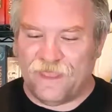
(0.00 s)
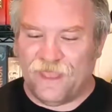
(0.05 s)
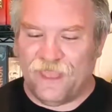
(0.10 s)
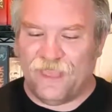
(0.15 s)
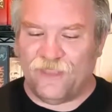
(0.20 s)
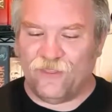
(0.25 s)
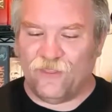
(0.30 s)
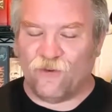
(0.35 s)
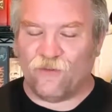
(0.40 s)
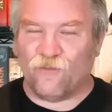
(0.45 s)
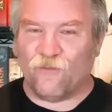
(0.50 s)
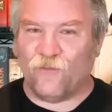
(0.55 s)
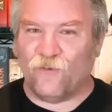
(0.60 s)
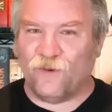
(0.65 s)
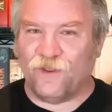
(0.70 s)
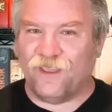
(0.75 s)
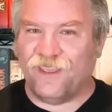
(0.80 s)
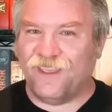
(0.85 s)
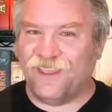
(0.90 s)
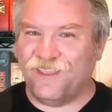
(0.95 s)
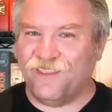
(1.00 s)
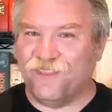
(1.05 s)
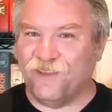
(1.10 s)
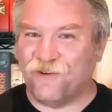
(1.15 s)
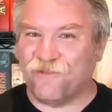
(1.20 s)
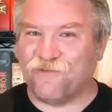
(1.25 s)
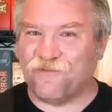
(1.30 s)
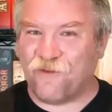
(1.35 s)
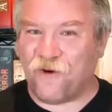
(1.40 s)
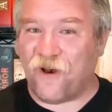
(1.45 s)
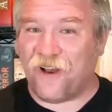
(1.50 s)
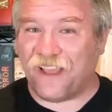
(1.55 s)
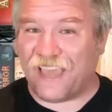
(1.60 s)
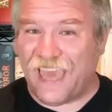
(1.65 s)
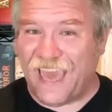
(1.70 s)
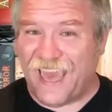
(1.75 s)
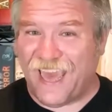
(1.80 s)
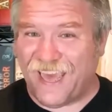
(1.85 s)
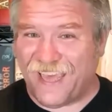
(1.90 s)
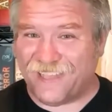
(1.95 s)
in the wrong
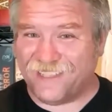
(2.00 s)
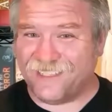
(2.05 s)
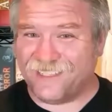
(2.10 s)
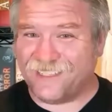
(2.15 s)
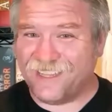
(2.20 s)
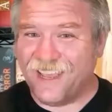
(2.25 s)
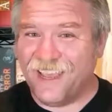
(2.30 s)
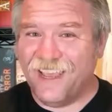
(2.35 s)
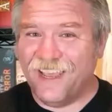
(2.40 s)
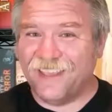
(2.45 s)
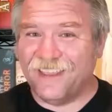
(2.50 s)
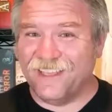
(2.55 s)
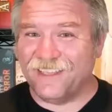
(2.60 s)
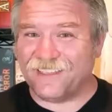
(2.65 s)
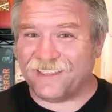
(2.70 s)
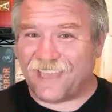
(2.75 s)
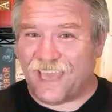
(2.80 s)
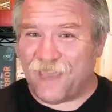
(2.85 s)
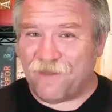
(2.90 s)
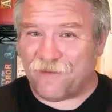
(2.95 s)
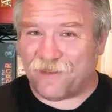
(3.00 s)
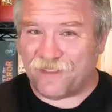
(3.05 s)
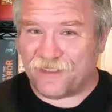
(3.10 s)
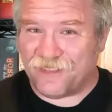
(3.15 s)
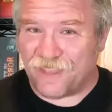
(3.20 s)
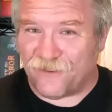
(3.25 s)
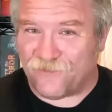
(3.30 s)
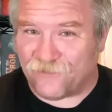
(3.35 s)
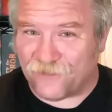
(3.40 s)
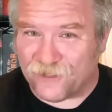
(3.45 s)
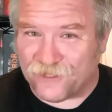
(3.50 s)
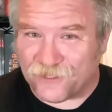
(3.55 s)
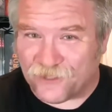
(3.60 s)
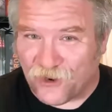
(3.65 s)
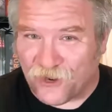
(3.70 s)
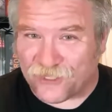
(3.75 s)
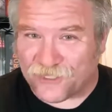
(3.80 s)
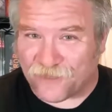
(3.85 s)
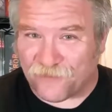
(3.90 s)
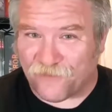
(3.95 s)
hands, this game could definitely
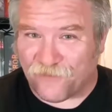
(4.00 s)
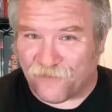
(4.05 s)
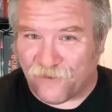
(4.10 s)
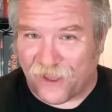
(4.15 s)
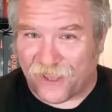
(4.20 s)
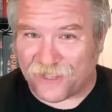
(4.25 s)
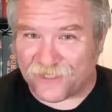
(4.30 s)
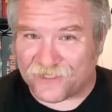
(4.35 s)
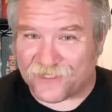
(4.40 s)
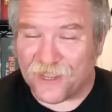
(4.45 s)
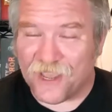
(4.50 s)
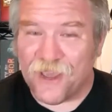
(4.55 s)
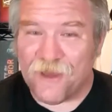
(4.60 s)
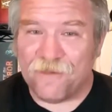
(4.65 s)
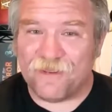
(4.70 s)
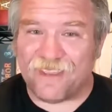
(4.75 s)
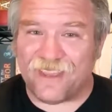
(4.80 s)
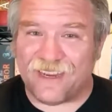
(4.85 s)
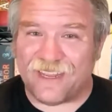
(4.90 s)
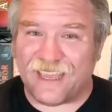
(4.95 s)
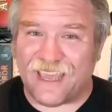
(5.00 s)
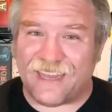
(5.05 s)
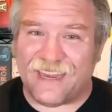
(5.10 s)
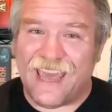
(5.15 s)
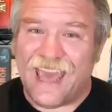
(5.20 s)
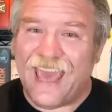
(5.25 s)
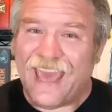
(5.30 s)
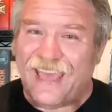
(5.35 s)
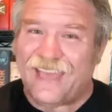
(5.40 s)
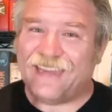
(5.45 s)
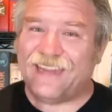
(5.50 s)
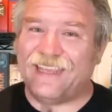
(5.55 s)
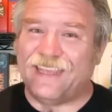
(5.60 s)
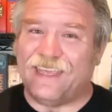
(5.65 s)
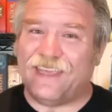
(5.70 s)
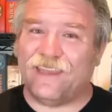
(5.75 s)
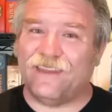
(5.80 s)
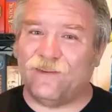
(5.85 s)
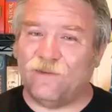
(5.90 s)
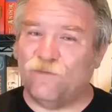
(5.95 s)
start some fights. But then again, any
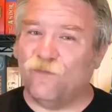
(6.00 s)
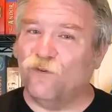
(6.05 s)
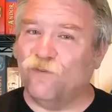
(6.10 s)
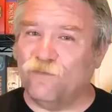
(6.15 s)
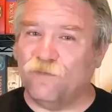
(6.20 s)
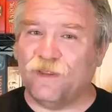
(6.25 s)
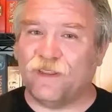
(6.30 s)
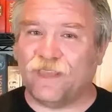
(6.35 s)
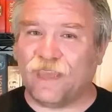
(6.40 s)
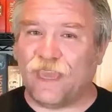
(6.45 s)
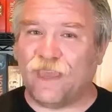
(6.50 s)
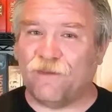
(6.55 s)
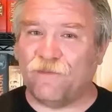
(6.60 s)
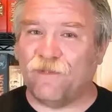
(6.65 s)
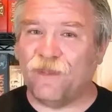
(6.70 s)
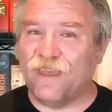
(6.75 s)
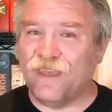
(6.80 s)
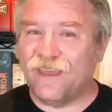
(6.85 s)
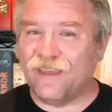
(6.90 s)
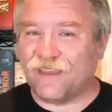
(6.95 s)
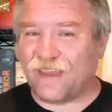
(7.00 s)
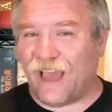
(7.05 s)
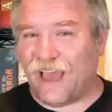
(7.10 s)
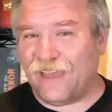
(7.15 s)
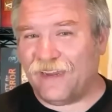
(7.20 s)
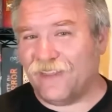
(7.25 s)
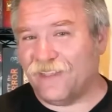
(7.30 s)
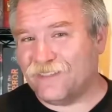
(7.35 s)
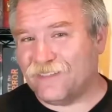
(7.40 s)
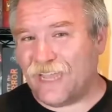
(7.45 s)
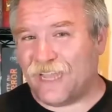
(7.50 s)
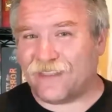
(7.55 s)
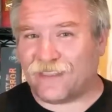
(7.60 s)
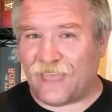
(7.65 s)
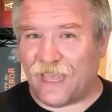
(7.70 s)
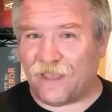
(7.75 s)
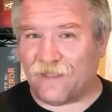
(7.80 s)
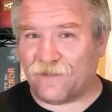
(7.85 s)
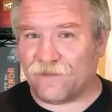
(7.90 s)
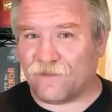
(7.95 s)
hidden movement game kind of is at
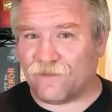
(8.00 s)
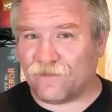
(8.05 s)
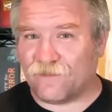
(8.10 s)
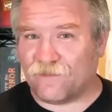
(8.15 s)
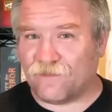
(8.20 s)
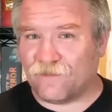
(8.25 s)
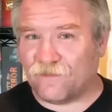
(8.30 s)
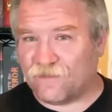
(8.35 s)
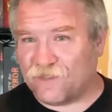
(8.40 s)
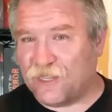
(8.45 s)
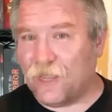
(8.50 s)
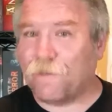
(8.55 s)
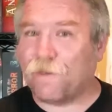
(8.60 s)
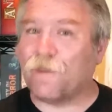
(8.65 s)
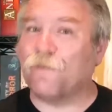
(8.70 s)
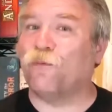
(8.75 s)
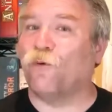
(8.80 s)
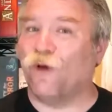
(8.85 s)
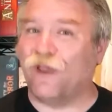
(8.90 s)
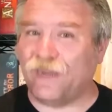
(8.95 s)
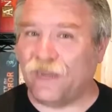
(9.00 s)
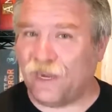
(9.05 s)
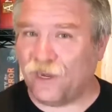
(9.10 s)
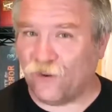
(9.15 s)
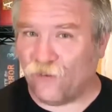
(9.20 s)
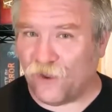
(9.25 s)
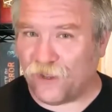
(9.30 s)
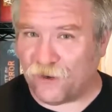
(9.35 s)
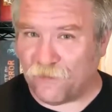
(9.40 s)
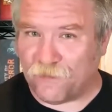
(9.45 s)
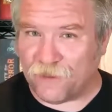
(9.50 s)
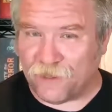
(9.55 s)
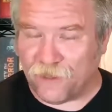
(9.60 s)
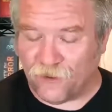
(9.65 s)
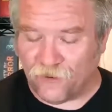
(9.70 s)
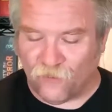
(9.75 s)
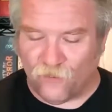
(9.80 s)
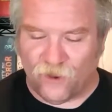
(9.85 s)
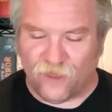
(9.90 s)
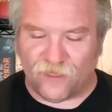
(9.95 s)
that tipping point anyway to
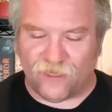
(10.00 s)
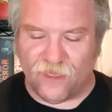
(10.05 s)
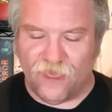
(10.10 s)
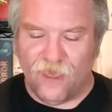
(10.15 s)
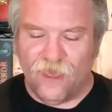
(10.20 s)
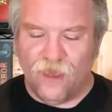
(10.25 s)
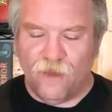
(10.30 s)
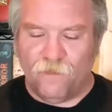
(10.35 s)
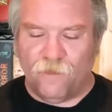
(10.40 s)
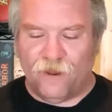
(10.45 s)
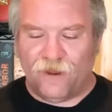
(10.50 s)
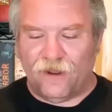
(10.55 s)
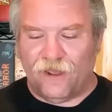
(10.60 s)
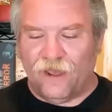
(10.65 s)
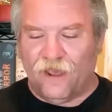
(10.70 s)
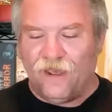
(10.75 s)
begin with. But